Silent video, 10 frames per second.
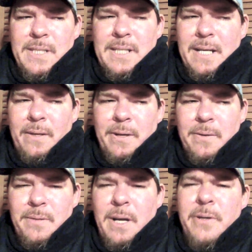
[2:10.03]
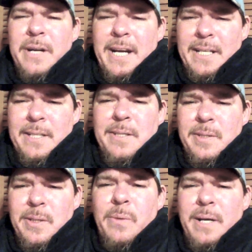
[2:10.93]
I don't know, underhanded
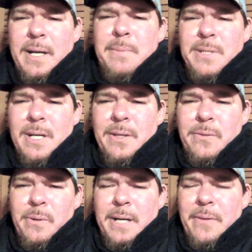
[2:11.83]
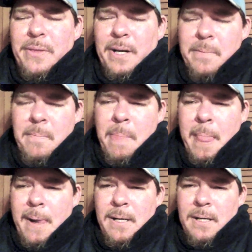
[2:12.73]
the way Amazon threw it out there.
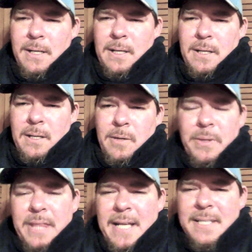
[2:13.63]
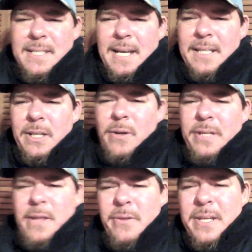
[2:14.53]
With that said, the
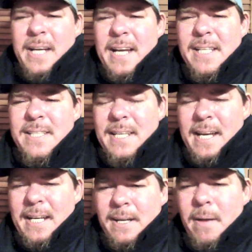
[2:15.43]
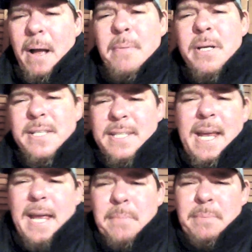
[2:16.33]
only other thing I can say, and I'm going to
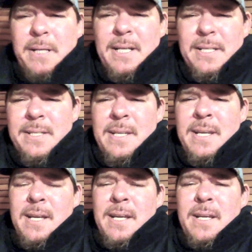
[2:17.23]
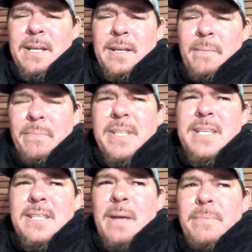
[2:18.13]
say it because
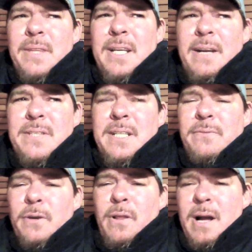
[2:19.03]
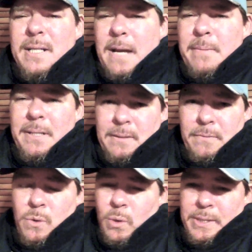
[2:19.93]
this is something that I've seen for a long time, and
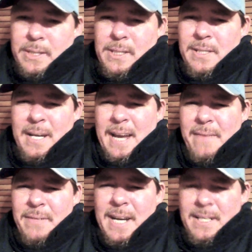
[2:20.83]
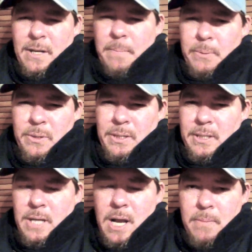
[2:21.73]
of course, I haven't had an opportunity
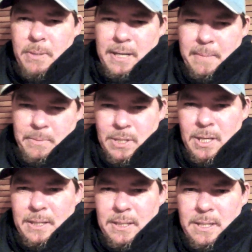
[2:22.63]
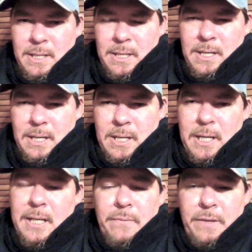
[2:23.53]
to talk about Amazon
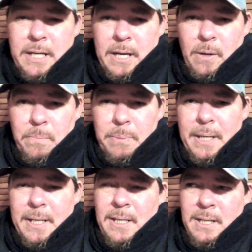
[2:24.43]
in a video, but